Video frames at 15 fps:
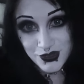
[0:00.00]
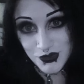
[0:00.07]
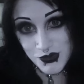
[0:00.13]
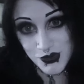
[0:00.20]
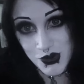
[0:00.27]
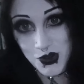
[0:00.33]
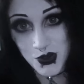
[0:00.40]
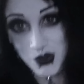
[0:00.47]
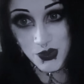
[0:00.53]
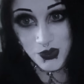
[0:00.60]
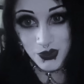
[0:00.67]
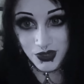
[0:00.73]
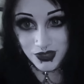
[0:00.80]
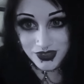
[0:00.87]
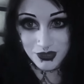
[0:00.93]
No,
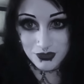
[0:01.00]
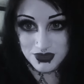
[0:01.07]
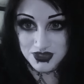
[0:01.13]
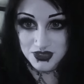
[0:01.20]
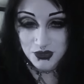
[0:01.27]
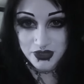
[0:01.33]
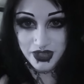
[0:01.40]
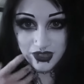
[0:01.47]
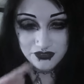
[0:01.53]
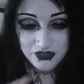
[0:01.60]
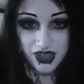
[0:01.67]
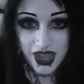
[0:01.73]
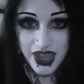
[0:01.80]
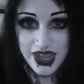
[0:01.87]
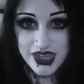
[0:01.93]
they were sold out
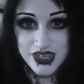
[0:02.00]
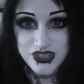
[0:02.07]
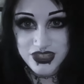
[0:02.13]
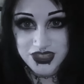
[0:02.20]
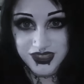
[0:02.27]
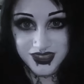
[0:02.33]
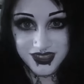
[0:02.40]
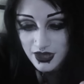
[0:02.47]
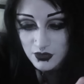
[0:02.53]
for ages.